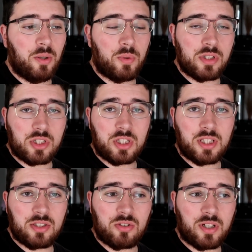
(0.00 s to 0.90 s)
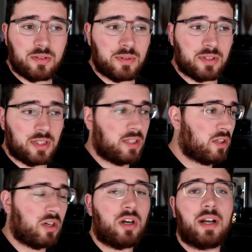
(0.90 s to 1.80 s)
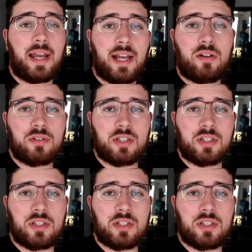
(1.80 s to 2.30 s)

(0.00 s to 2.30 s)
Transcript: once she gets dressed, we're just in the car and out.